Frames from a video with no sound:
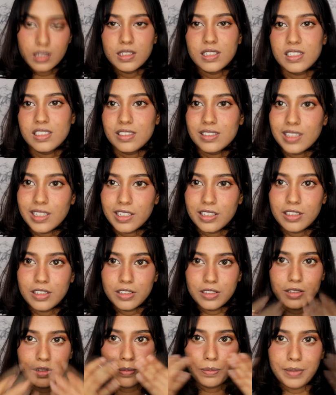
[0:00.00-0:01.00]
This is like
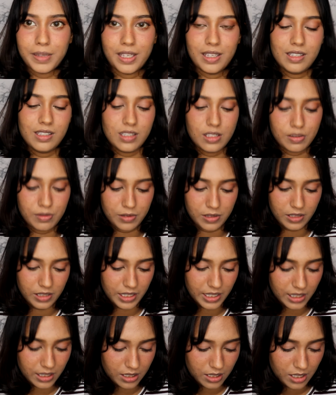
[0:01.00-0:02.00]
the base for
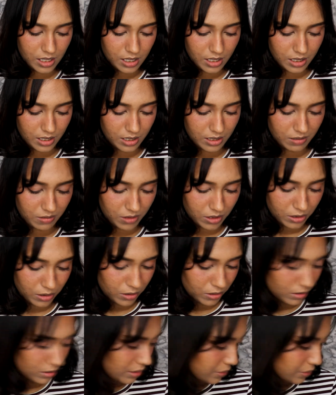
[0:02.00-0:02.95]
it. Now I'm gonna go